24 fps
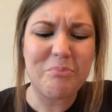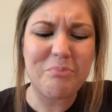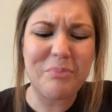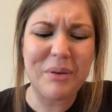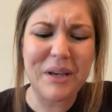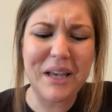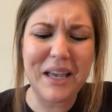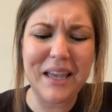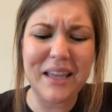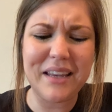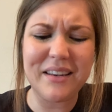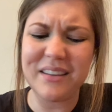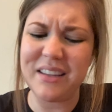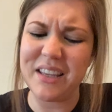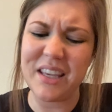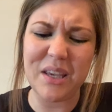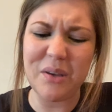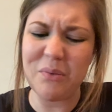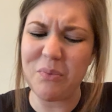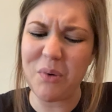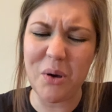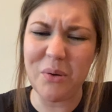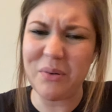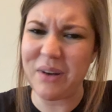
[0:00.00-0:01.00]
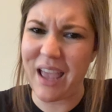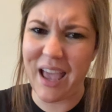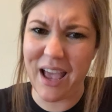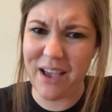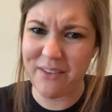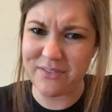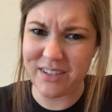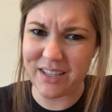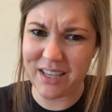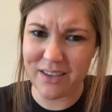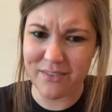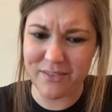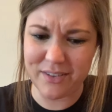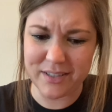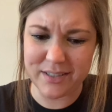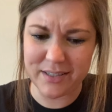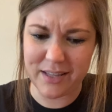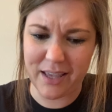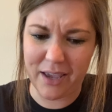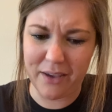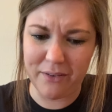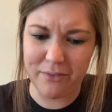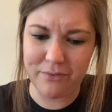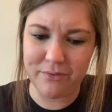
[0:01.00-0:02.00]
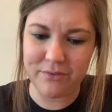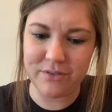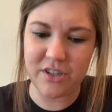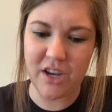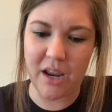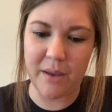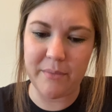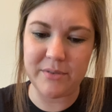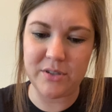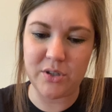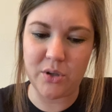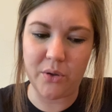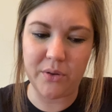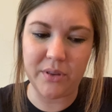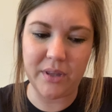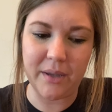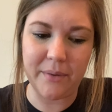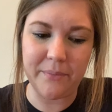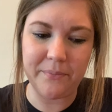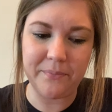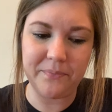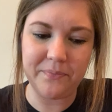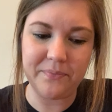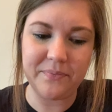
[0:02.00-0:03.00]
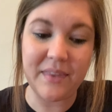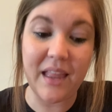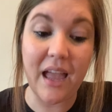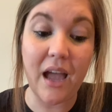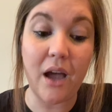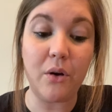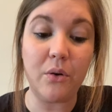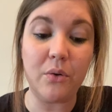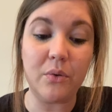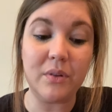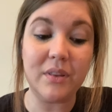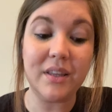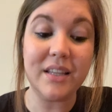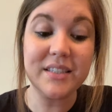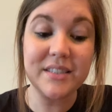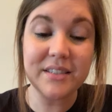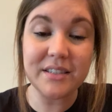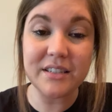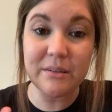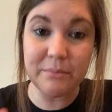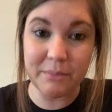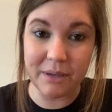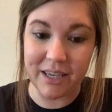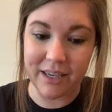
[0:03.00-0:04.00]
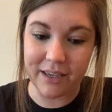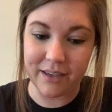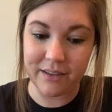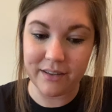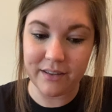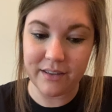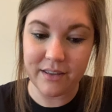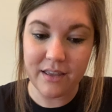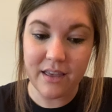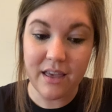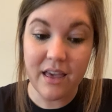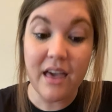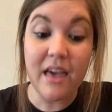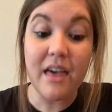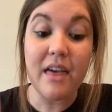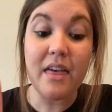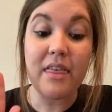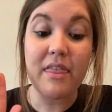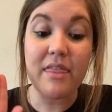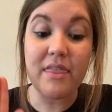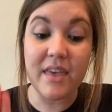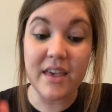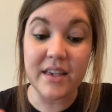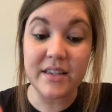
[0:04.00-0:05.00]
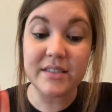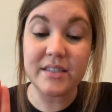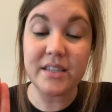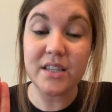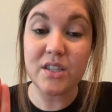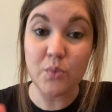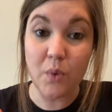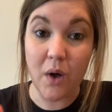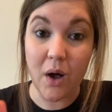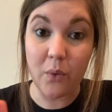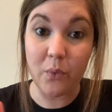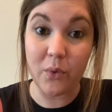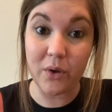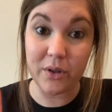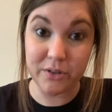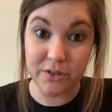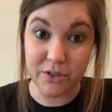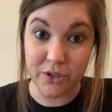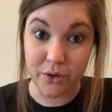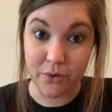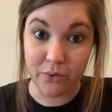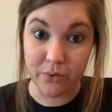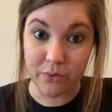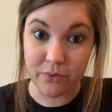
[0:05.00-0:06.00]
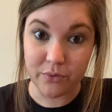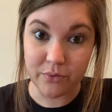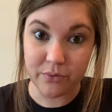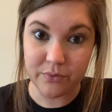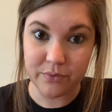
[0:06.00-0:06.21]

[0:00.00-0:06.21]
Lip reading: But he won't have to give his life, James told them. Now, listen to me. This is what we'll do.